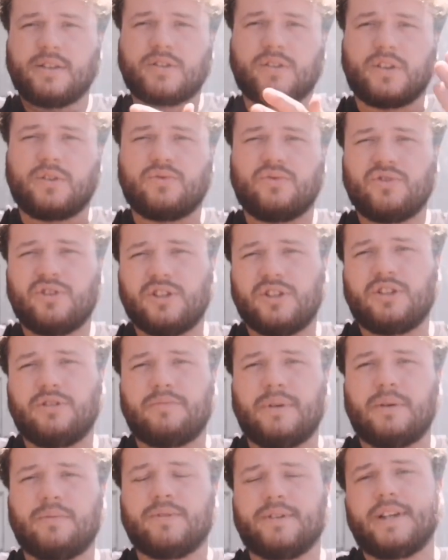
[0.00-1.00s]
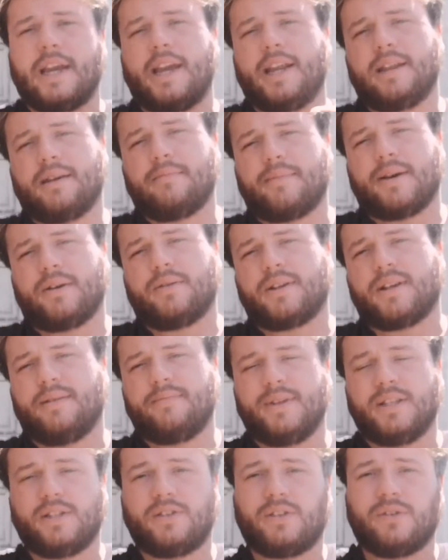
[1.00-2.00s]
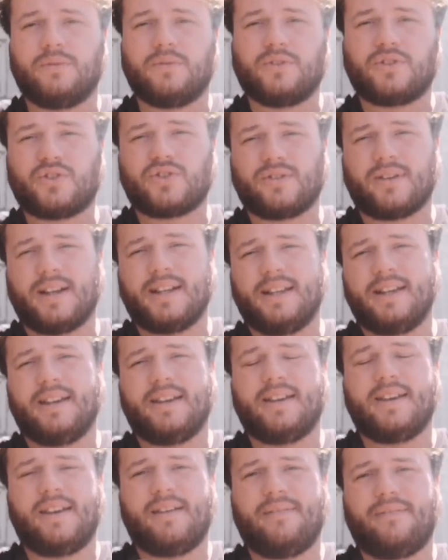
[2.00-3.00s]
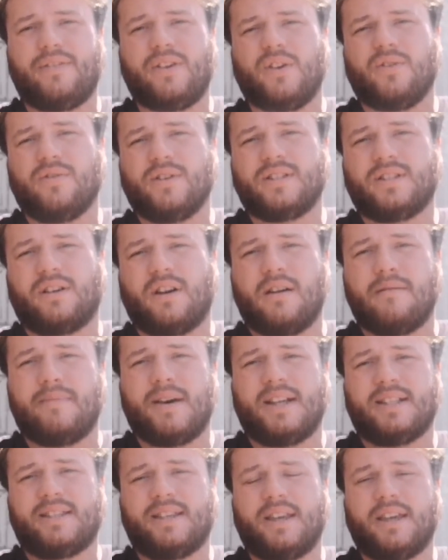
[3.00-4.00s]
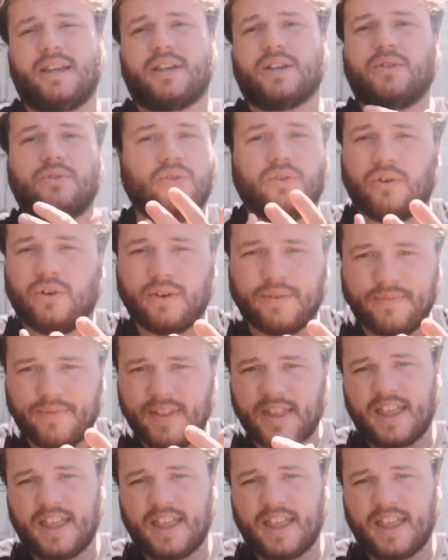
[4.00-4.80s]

So should you be worried about coming to Australia if you're a diabetic, or